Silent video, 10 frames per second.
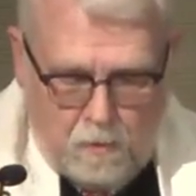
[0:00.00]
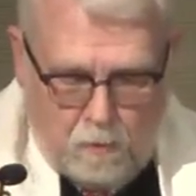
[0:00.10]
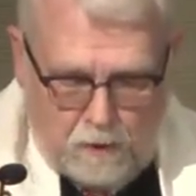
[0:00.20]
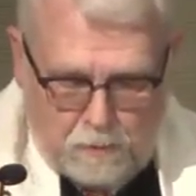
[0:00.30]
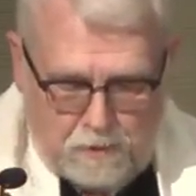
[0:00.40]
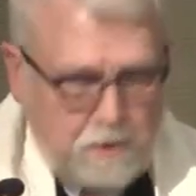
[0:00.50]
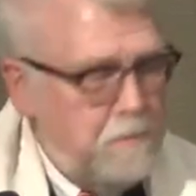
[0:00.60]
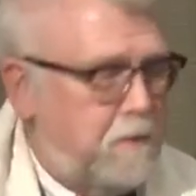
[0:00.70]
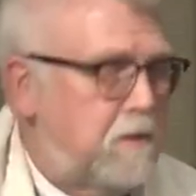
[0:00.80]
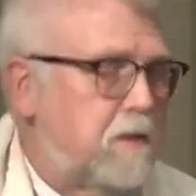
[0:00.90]
one which
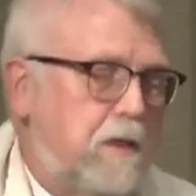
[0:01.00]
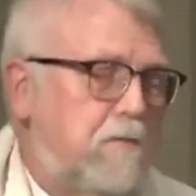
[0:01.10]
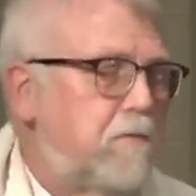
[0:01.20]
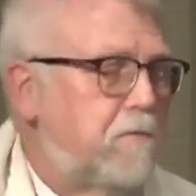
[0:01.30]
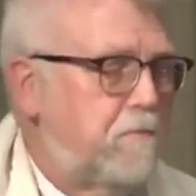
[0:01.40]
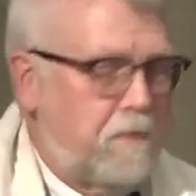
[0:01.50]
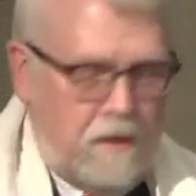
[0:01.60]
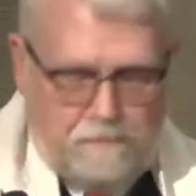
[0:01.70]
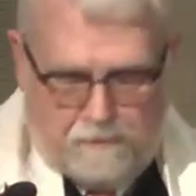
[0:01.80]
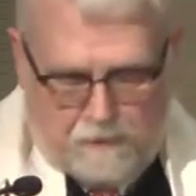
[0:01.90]
could be seen from
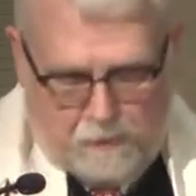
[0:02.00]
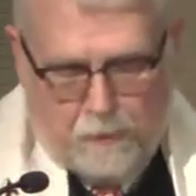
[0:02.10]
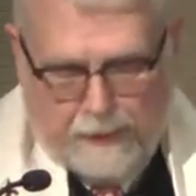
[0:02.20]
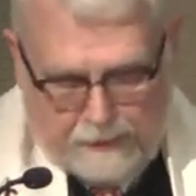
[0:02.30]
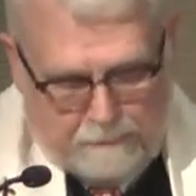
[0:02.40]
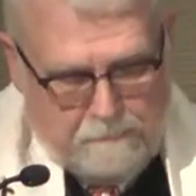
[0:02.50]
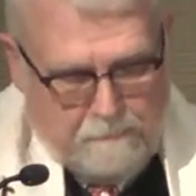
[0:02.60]
far, far away.